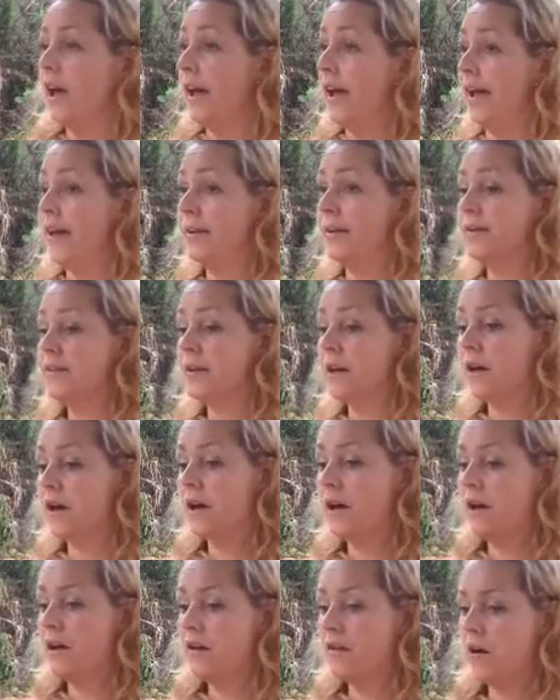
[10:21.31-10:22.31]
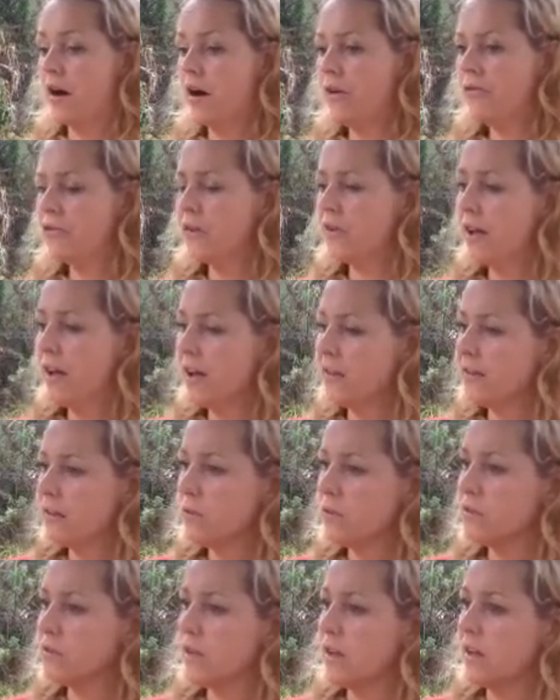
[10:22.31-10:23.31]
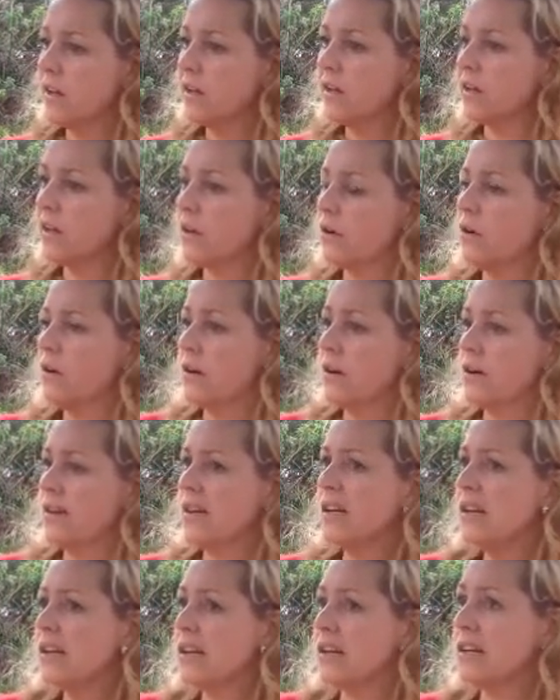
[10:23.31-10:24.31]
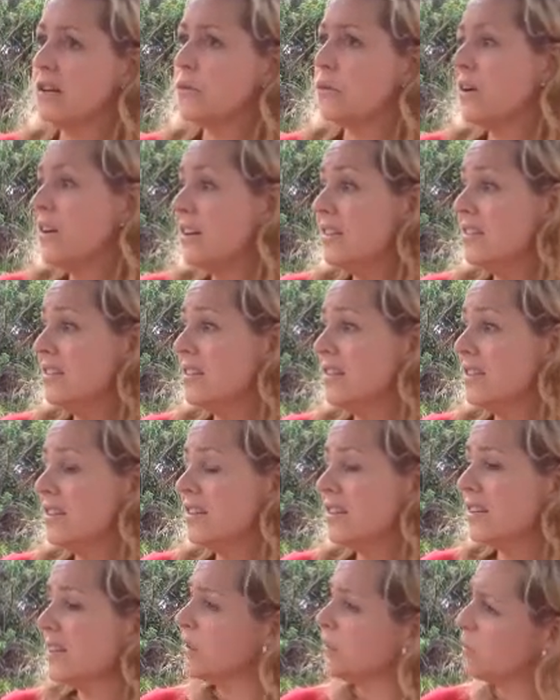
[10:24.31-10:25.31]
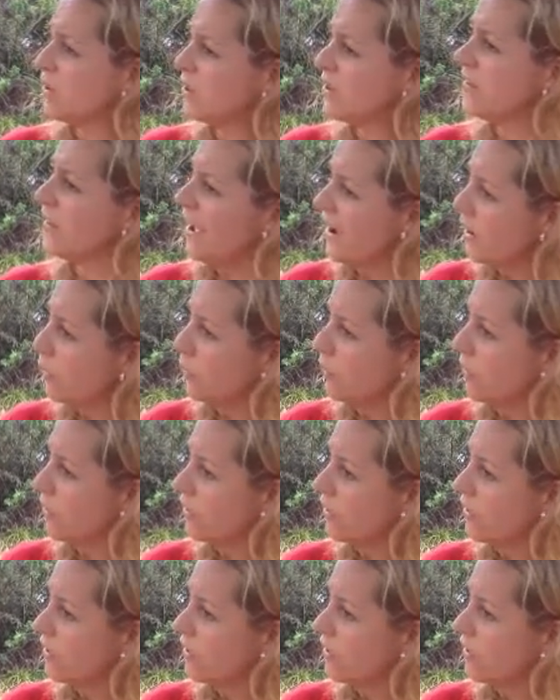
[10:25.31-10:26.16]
And after that, I was like, yeah, well, what now?